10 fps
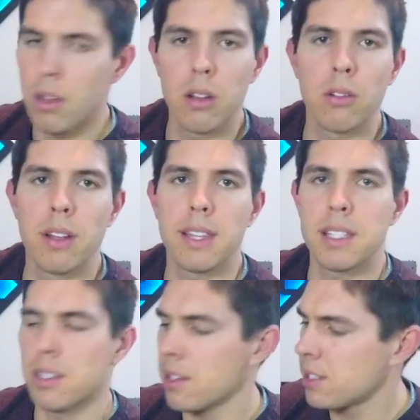All right,
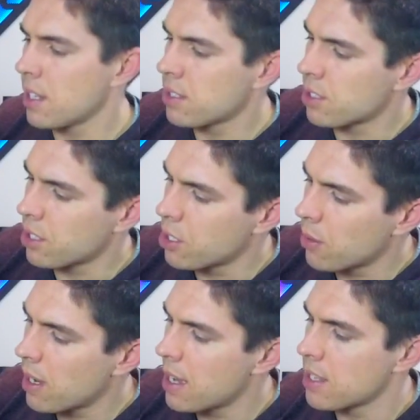that's nice and
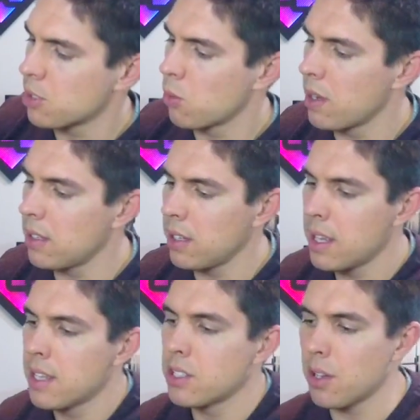secure as well.
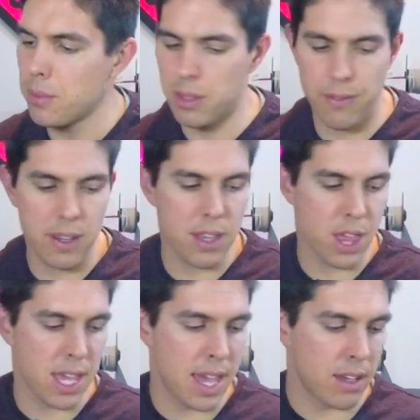Time to fit
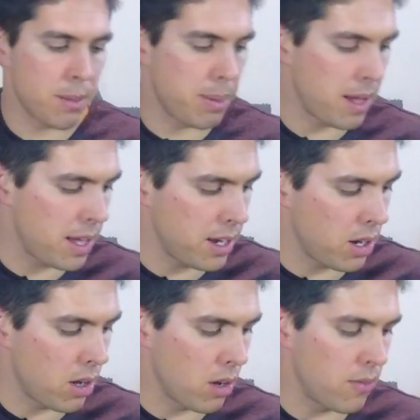the outer part
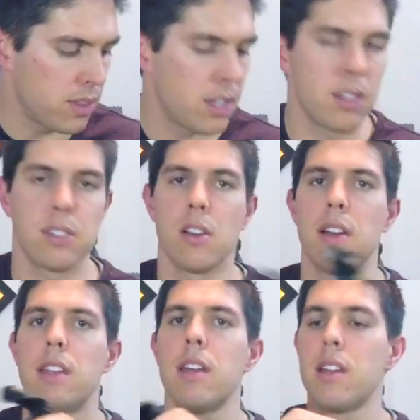of the
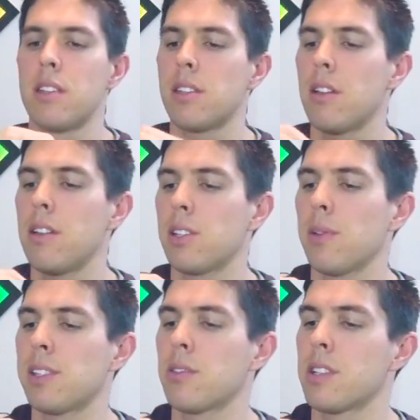design. So it's
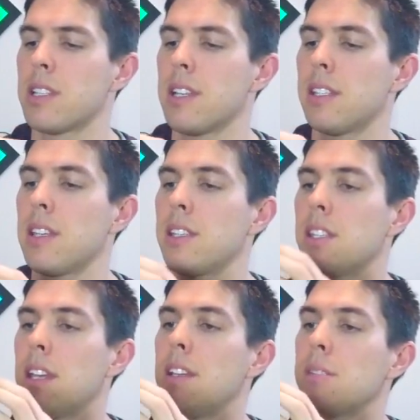always good to test these
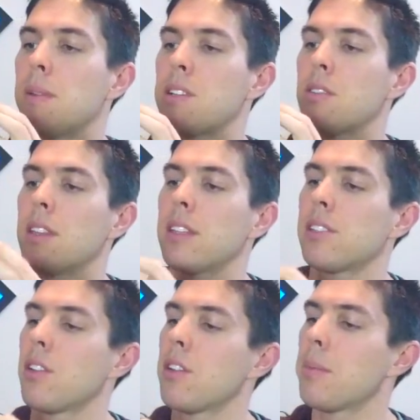things, make sure there's
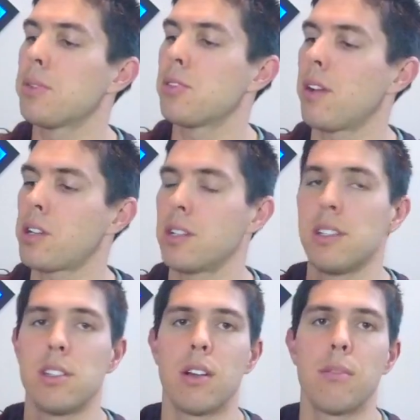no
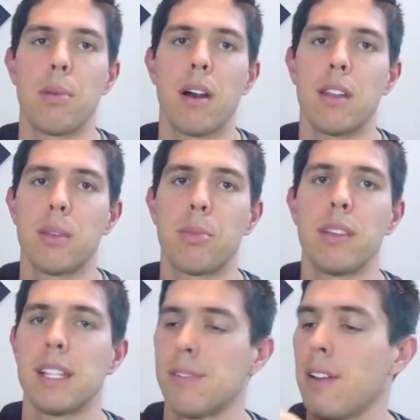obstructions, no part of the print
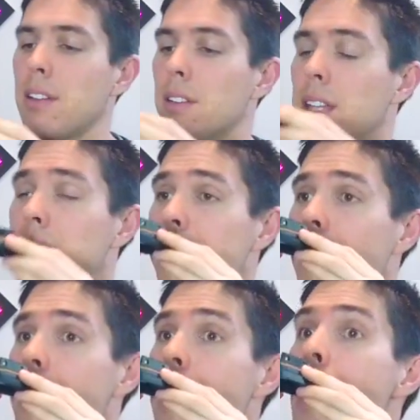that's failed on the inside.